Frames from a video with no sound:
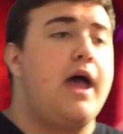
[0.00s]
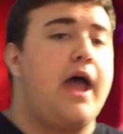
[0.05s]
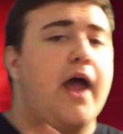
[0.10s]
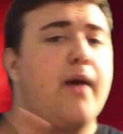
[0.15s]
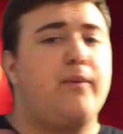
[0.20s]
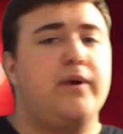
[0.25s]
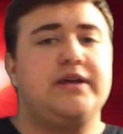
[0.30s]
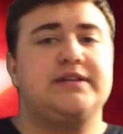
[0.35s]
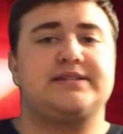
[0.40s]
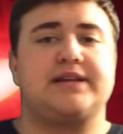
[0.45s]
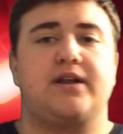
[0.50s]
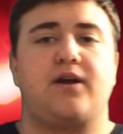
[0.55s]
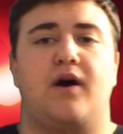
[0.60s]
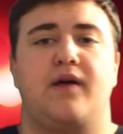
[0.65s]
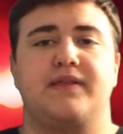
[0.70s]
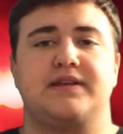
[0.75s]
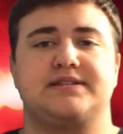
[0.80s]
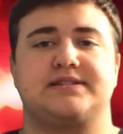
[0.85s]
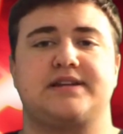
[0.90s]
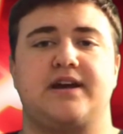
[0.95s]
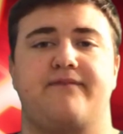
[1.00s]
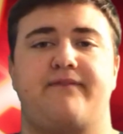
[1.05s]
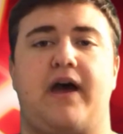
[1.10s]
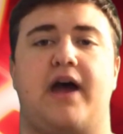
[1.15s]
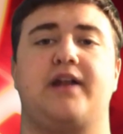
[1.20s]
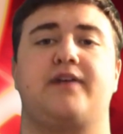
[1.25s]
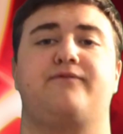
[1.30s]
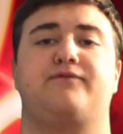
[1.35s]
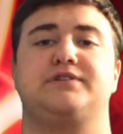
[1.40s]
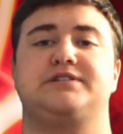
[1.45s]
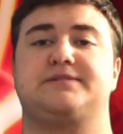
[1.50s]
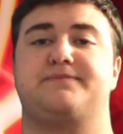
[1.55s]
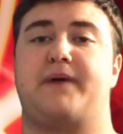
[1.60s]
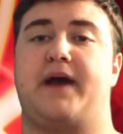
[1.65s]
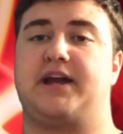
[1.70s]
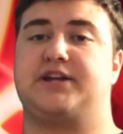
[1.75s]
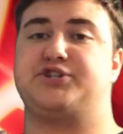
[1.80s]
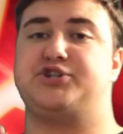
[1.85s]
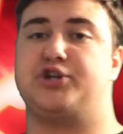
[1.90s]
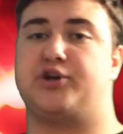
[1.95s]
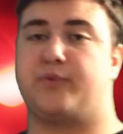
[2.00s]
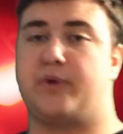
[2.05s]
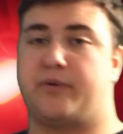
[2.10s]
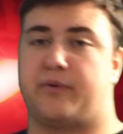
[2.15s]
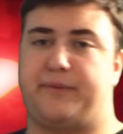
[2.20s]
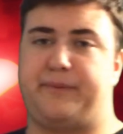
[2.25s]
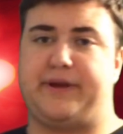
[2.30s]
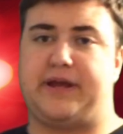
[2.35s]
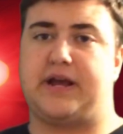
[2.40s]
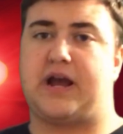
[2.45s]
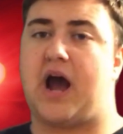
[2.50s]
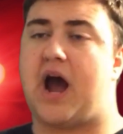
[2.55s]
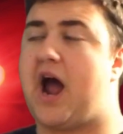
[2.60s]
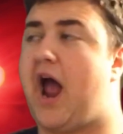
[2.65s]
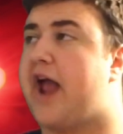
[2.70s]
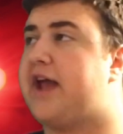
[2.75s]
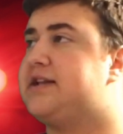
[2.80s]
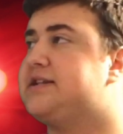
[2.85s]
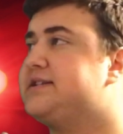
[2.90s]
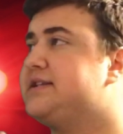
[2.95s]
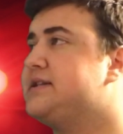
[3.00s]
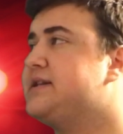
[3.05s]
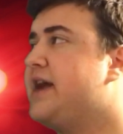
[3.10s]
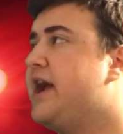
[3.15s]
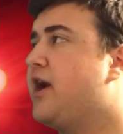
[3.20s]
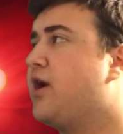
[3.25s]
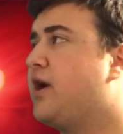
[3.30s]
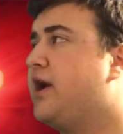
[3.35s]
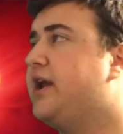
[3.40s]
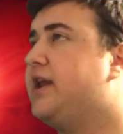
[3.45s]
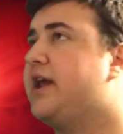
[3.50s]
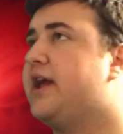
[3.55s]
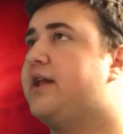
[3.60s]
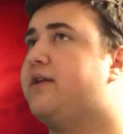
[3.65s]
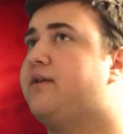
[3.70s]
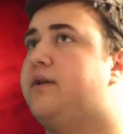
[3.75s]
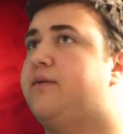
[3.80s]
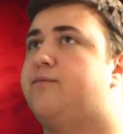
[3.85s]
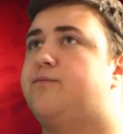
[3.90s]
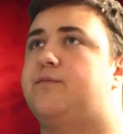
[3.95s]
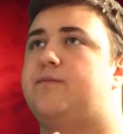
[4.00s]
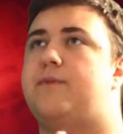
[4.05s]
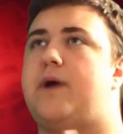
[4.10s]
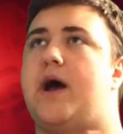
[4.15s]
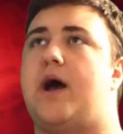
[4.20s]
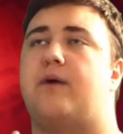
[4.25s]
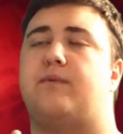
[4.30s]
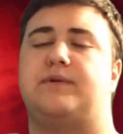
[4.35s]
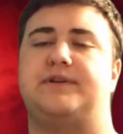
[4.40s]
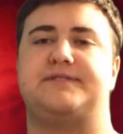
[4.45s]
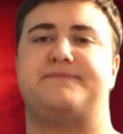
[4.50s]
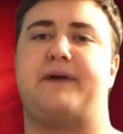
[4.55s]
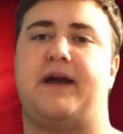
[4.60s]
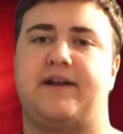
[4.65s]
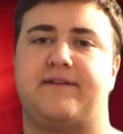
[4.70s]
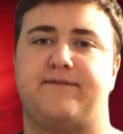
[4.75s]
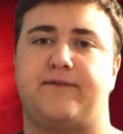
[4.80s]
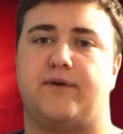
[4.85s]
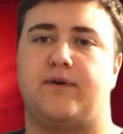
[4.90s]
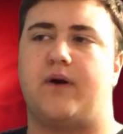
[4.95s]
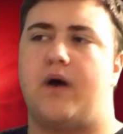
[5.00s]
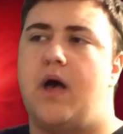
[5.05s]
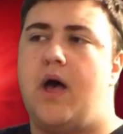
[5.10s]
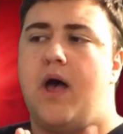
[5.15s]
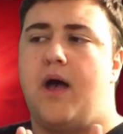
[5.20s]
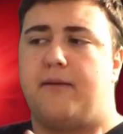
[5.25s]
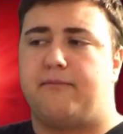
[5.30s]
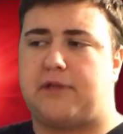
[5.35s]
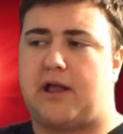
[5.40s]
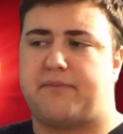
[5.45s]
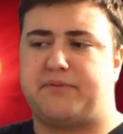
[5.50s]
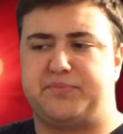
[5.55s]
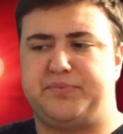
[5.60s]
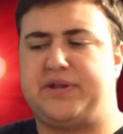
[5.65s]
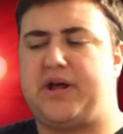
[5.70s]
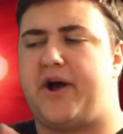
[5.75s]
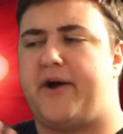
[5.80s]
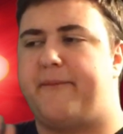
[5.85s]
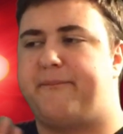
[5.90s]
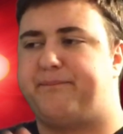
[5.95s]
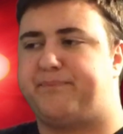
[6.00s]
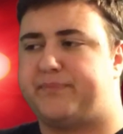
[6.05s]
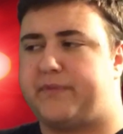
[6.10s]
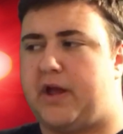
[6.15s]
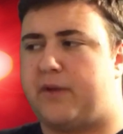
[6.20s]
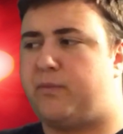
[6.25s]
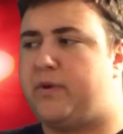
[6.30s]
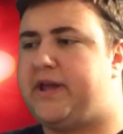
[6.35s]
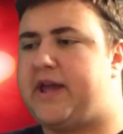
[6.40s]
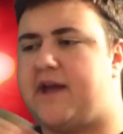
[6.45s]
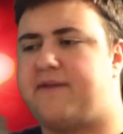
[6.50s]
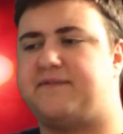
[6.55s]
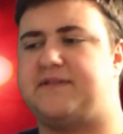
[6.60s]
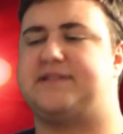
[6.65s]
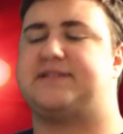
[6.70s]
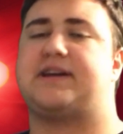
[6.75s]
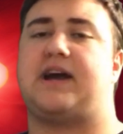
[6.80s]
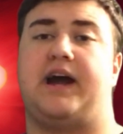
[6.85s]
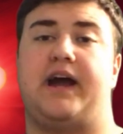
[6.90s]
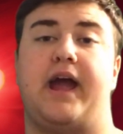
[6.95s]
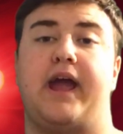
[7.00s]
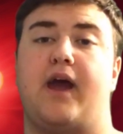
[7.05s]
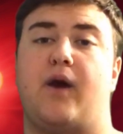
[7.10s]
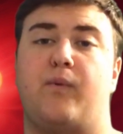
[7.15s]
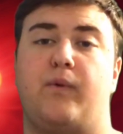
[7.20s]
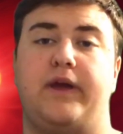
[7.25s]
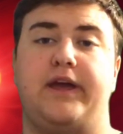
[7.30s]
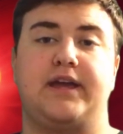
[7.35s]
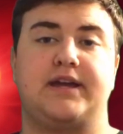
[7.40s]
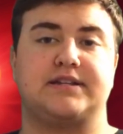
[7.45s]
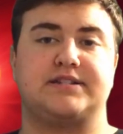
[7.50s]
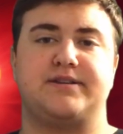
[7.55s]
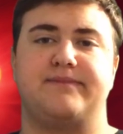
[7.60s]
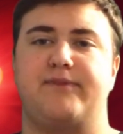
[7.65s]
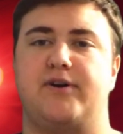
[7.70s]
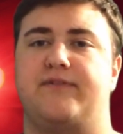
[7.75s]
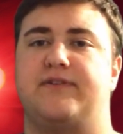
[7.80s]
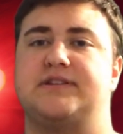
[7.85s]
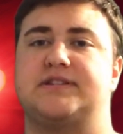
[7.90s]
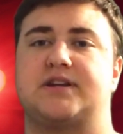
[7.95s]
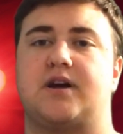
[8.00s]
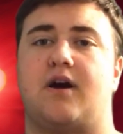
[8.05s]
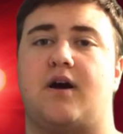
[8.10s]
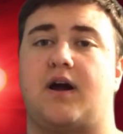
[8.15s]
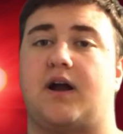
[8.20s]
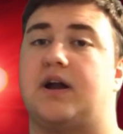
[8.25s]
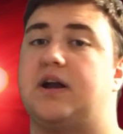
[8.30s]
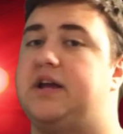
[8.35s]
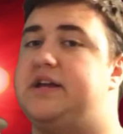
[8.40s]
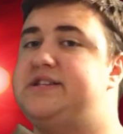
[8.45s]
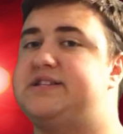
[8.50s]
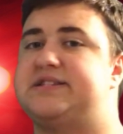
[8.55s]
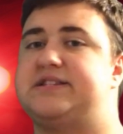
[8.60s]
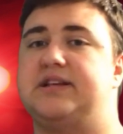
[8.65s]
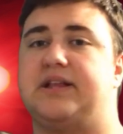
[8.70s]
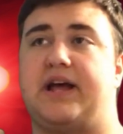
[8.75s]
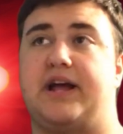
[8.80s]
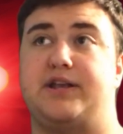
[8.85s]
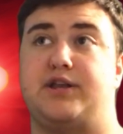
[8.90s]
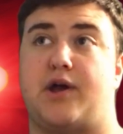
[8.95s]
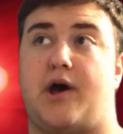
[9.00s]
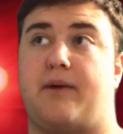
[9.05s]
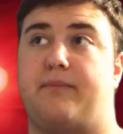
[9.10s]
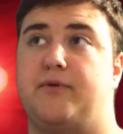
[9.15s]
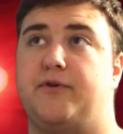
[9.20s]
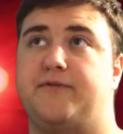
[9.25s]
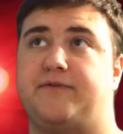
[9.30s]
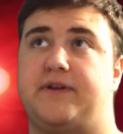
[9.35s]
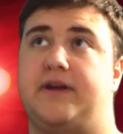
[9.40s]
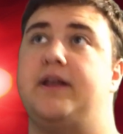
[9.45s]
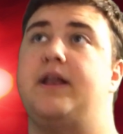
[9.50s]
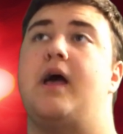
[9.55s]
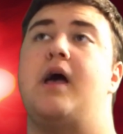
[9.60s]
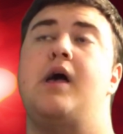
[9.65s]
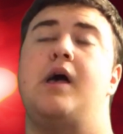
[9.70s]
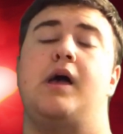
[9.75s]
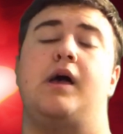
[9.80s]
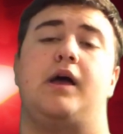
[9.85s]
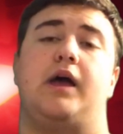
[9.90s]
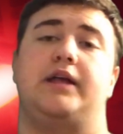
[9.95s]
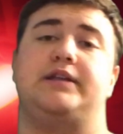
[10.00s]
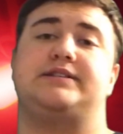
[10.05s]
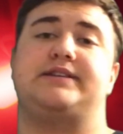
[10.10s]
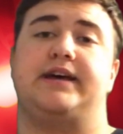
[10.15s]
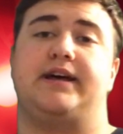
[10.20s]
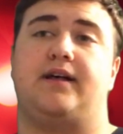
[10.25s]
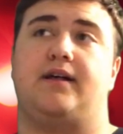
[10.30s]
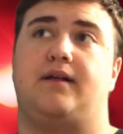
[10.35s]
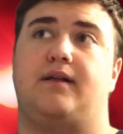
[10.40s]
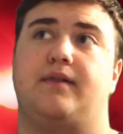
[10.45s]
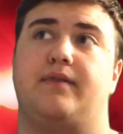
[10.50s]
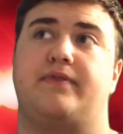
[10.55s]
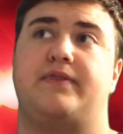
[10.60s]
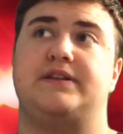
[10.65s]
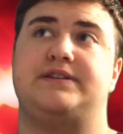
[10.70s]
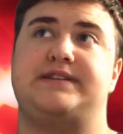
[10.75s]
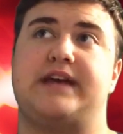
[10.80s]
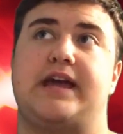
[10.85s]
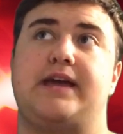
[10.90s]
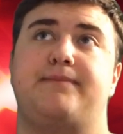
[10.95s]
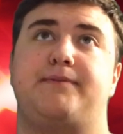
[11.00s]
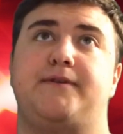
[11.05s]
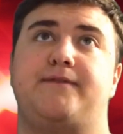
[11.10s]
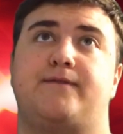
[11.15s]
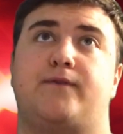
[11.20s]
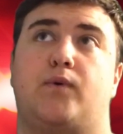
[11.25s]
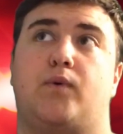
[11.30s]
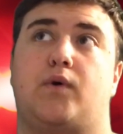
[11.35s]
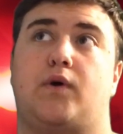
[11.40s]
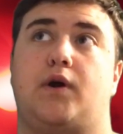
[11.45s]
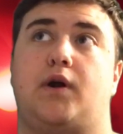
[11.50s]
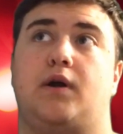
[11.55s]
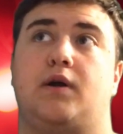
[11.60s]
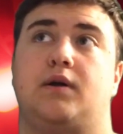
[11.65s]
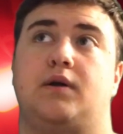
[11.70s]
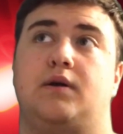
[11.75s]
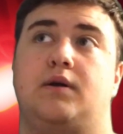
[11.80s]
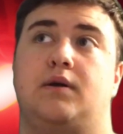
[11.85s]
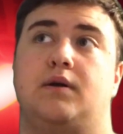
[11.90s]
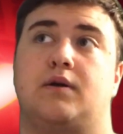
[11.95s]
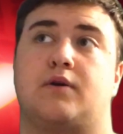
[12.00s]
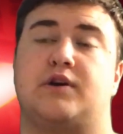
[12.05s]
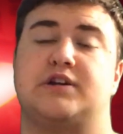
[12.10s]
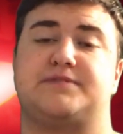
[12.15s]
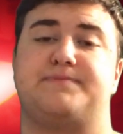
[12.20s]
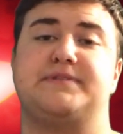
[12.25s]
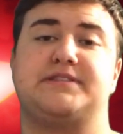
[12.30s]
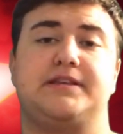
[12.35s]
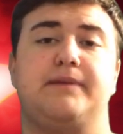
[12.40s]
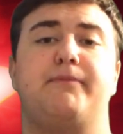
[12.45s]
And we said all this stuff out of respect, we were being kind and caring and respectful, blah, blah, blah. And we gave this guy a week to move his car. He still had not moved it until the day before Christmas.